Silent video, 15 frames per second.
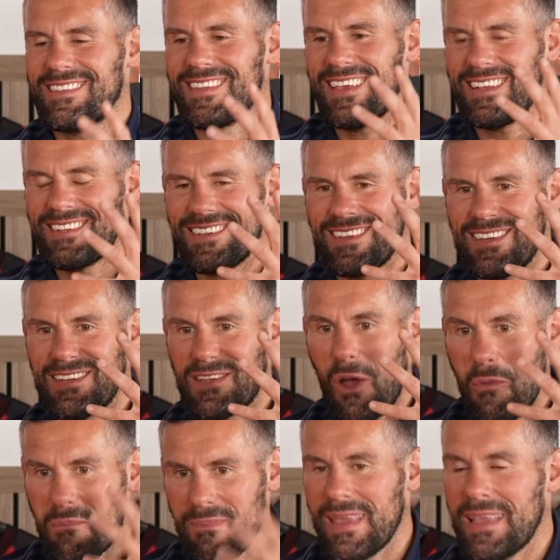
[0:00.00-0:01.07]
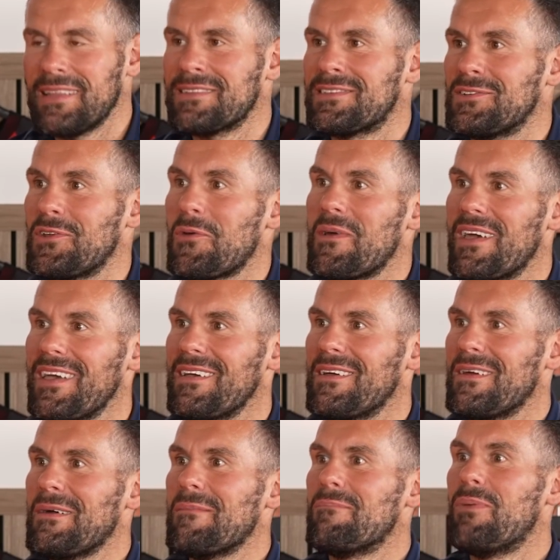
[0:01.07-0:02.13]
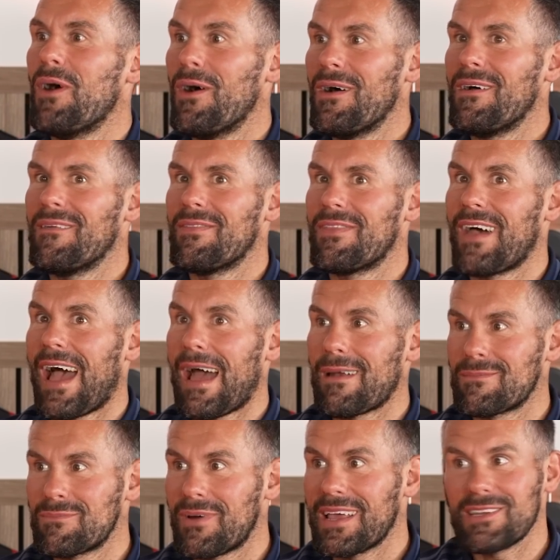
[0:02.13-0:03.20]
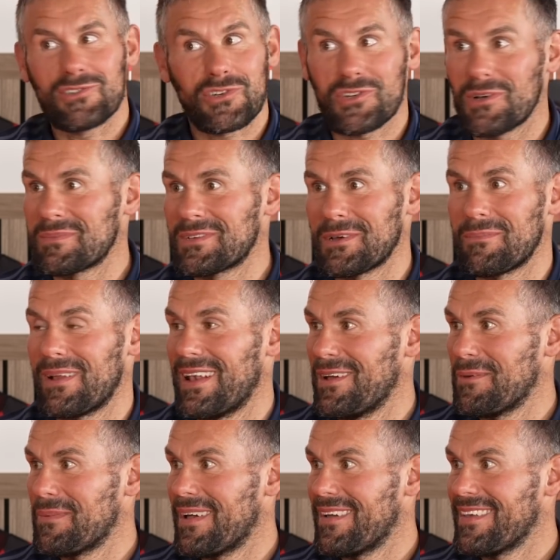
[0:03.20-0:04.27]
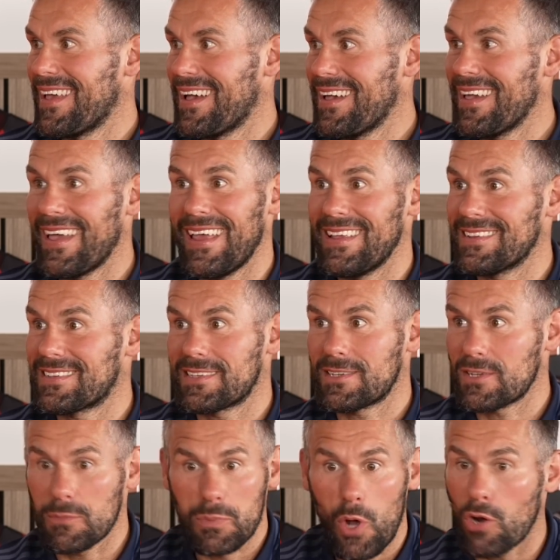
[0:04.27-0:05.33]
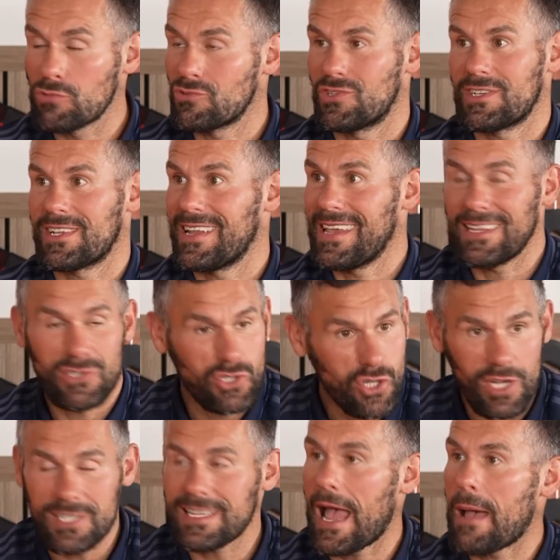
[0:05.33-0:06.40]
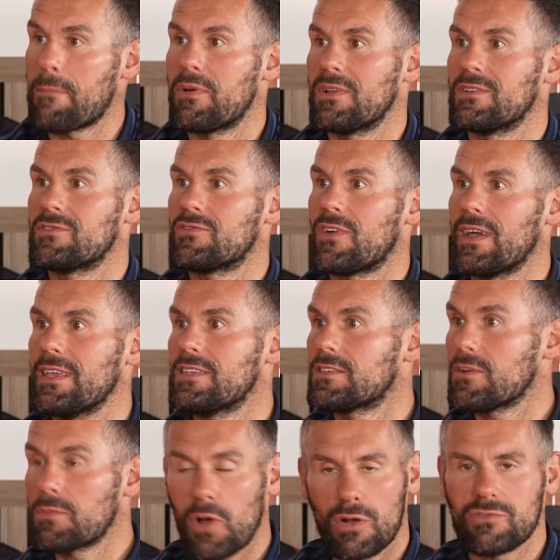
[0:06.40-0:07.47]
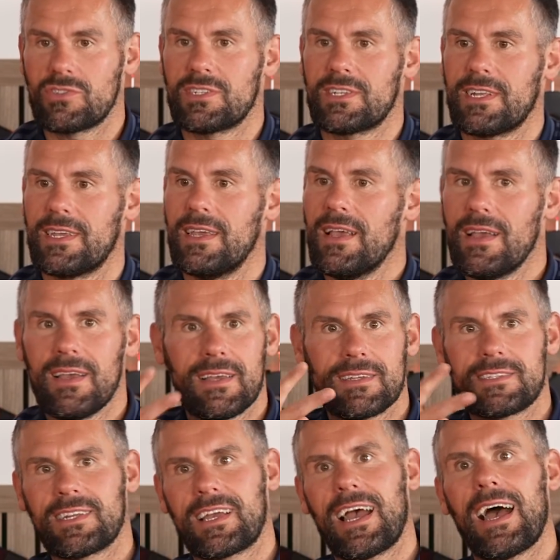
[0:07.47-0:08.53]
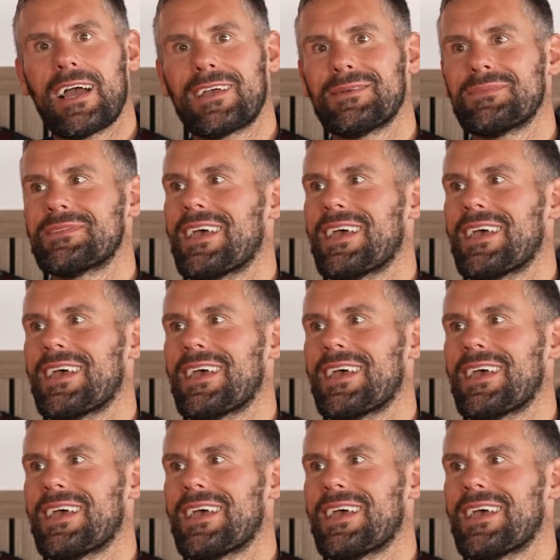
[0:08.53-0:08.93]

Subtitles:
you don't mean to do it, but the handbrake just comes up a little bit, yeah? It's subconsciously, it just happens, right? Subconsciously, Cigar comes